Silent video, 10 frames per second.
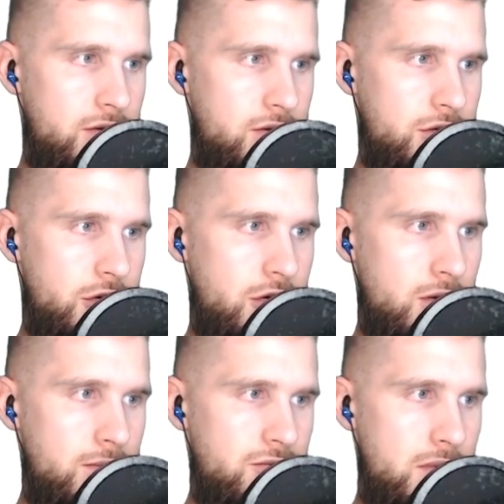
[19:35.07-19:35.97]

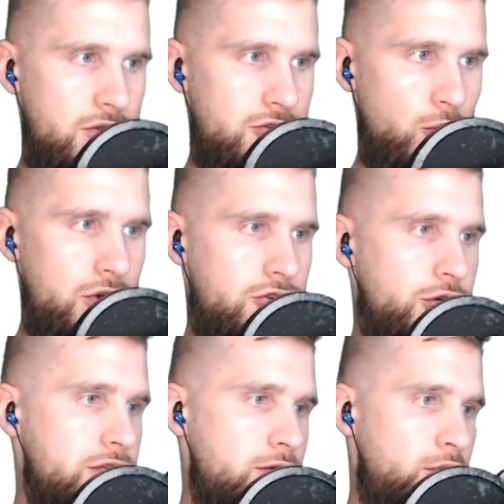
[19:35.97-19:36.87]
terms mean. So what is a
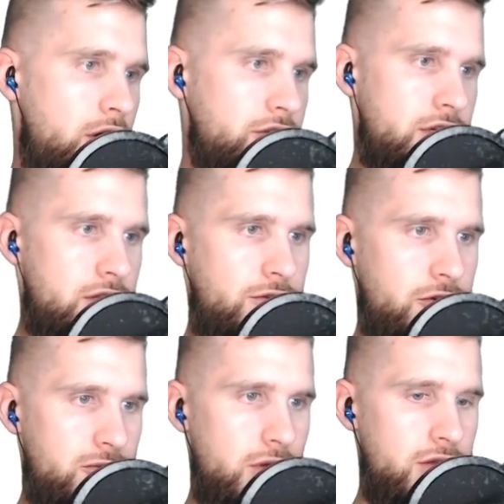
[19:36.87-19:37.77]
transfer proxy in the
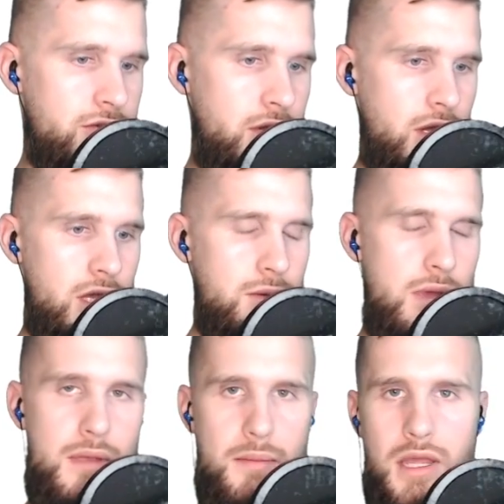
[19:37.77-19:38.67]
first place? And
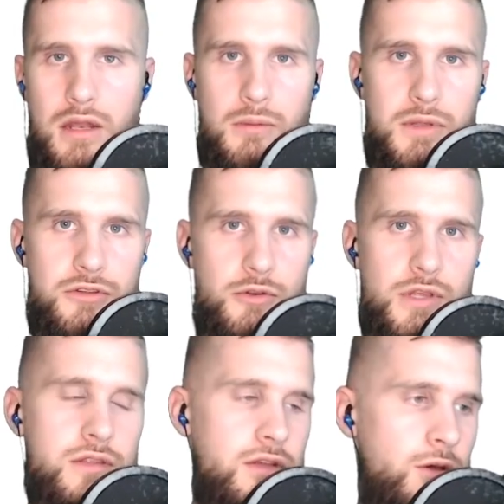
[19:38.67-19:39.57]
maybe I'm getting a little bit too
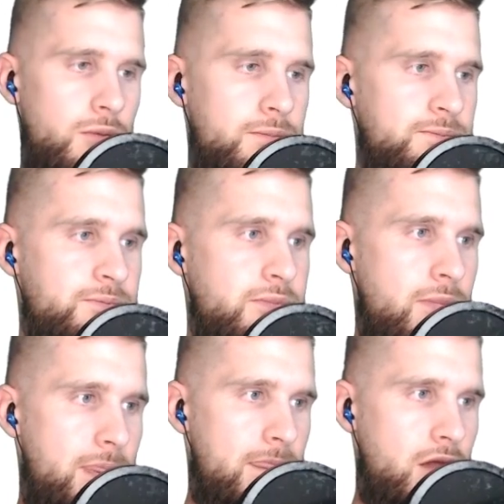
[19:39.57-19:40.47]
detailed,
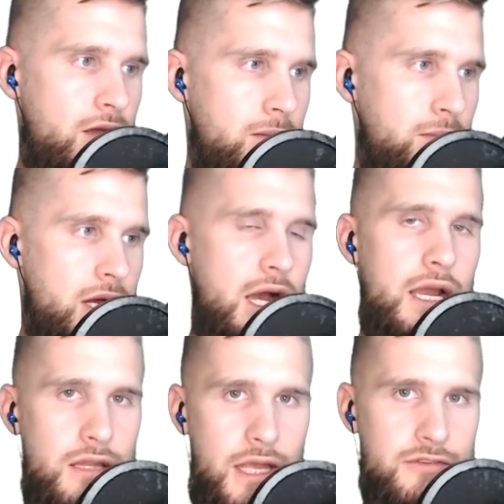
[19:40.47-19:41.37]
but
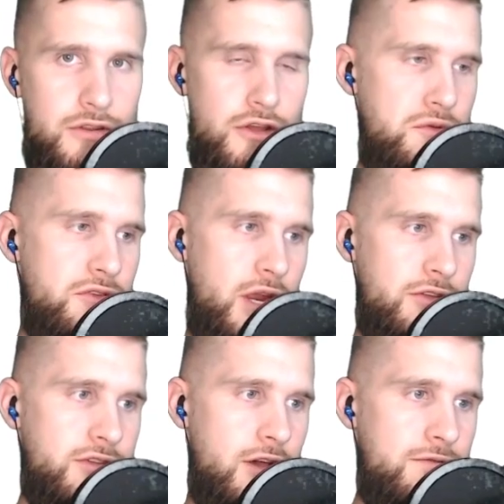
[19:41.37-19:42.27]
I like to know this kind
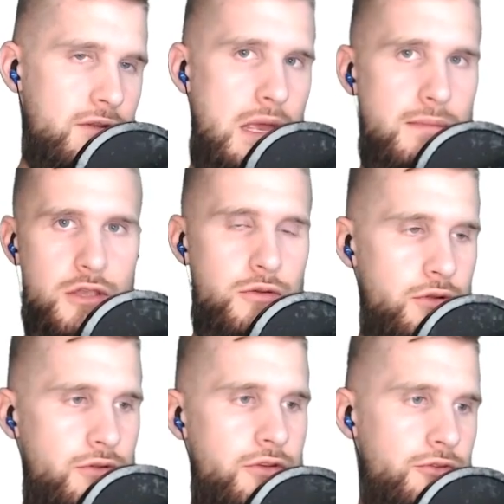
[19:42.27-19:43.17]
of stuff, and maybe you
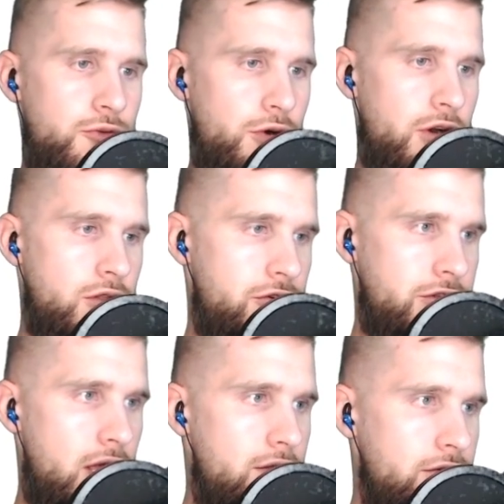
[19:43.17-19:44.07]
do too. So we're going to learn
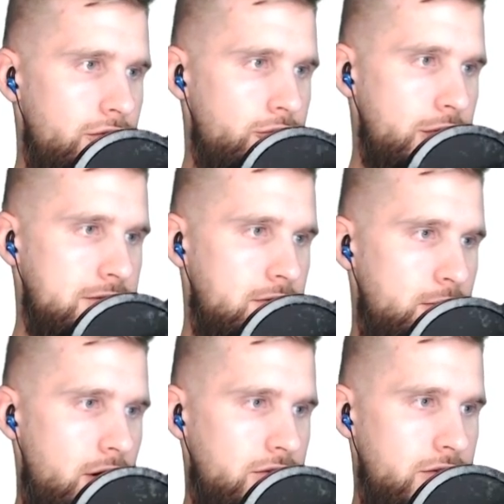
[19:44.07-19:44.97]
together. So transfer
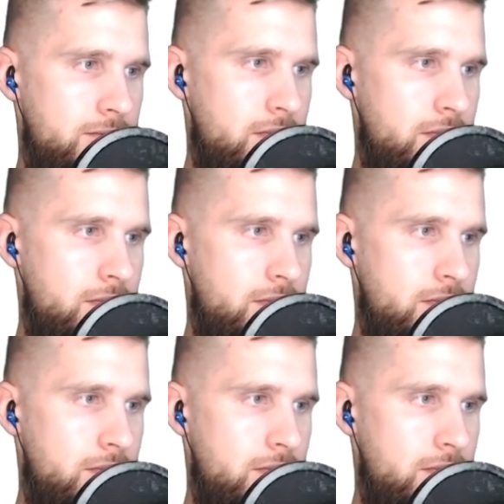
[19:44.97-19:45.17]
proxy.